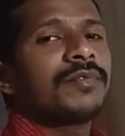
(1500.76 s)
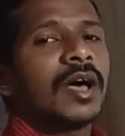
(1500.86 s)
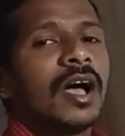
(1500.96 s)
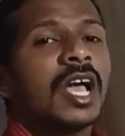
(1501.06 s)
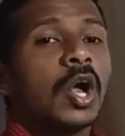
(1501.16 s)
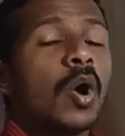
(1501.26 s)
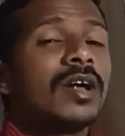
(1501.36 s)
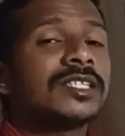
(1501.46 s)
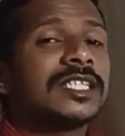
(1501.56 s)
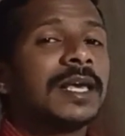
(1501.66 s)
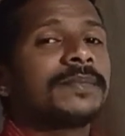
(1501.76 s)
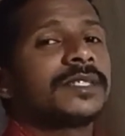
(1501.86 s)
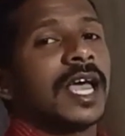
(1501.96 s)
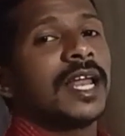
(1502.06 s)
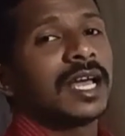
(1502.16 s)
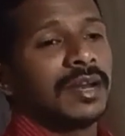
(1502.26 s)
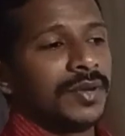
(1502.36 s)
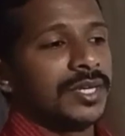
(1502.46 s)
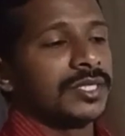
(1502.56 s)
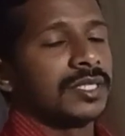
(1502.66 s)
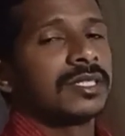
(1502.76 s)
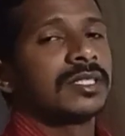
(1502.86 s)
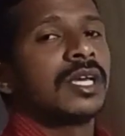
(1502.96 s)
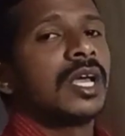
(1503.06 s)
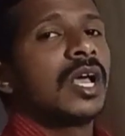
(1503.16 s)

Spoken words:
of the concepts and conventions.